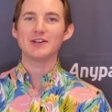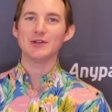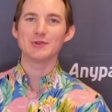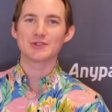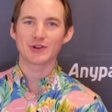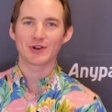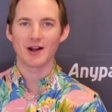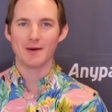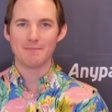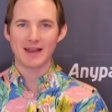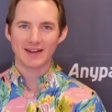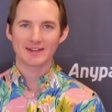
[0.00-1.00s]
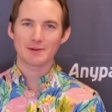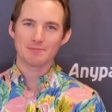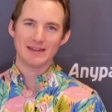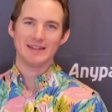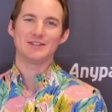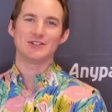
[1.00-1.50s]
user Amanda
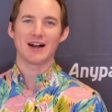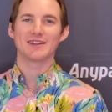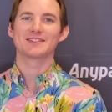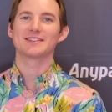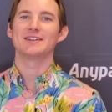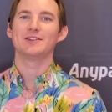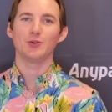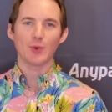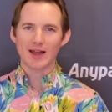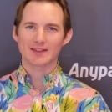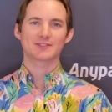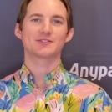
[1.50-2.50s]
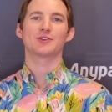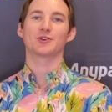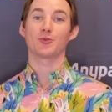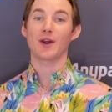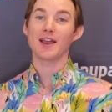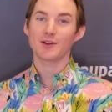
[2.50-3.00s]
B. Johnson, who asks a
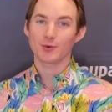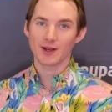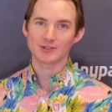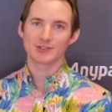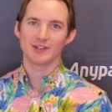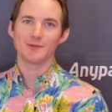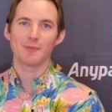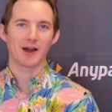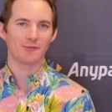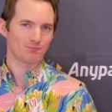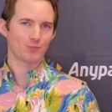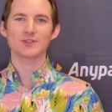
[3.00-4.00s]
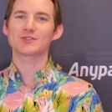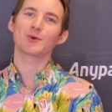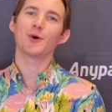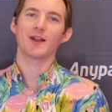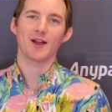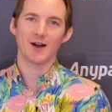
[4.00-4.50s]
great question about what's
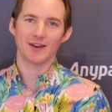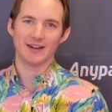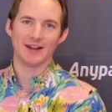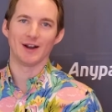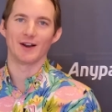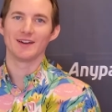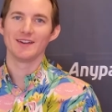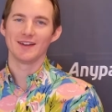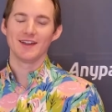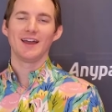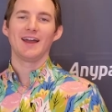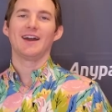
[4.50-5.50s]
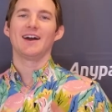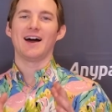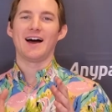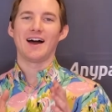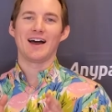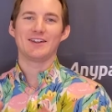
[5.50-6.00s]
going on here.
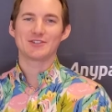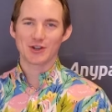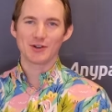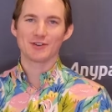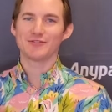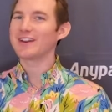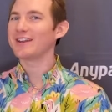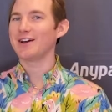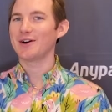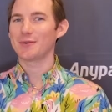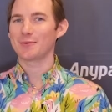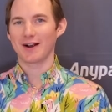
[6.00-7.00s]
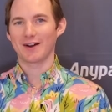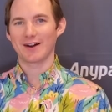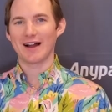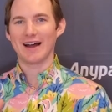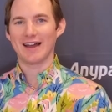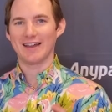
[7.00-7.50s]
I showed a video where
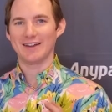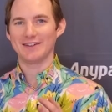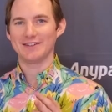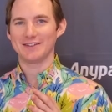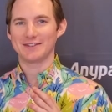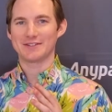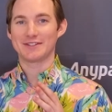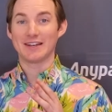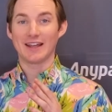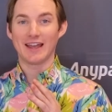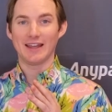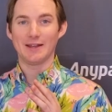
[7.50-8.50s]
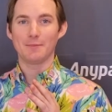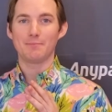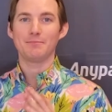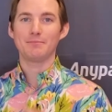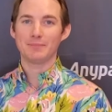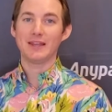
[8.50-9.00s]
I did a
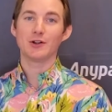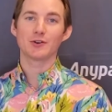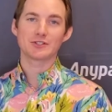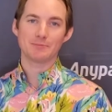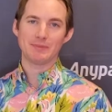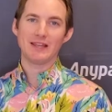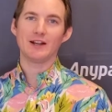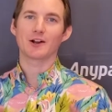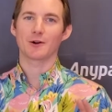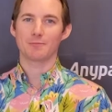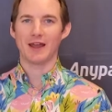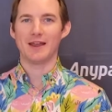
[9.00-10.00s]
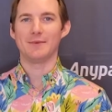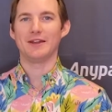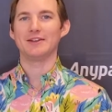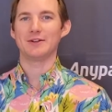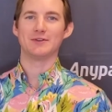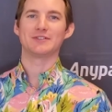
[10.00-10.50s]
peer-to-peer
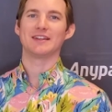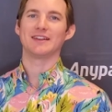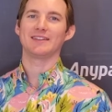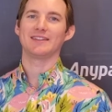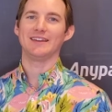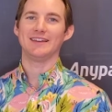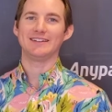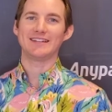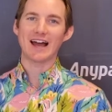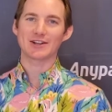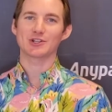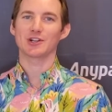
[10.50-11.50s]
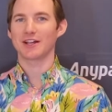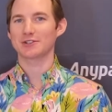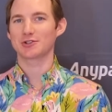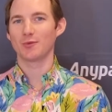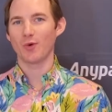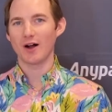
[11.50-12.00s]
payment using the Dash
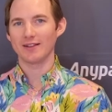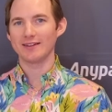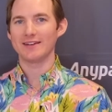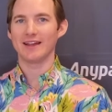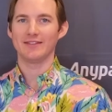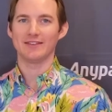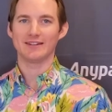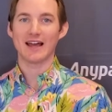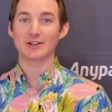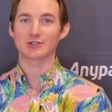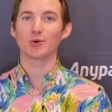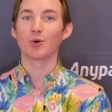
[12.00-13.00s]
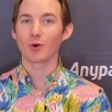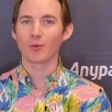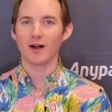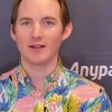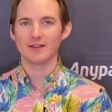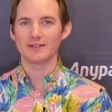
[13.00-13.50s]
Electrum wallet and the Dash Core
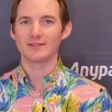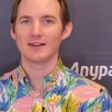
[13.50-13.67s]
wallet.